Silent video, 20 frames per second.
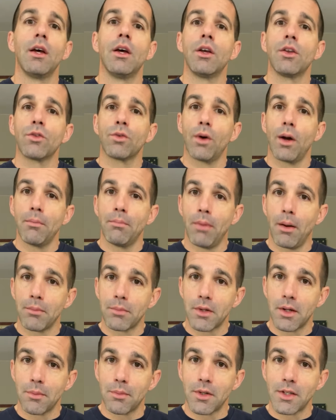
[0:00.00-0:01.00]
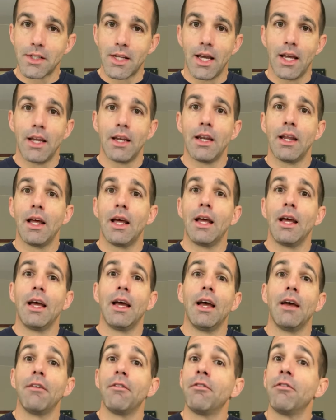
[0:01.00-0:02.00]
So I bumped it up to 10
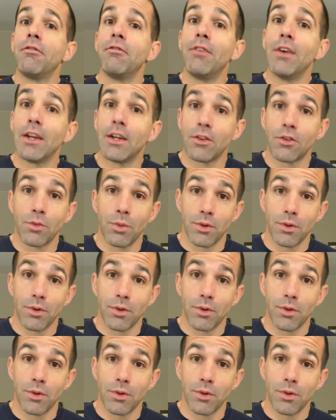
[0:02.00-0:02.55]
fitness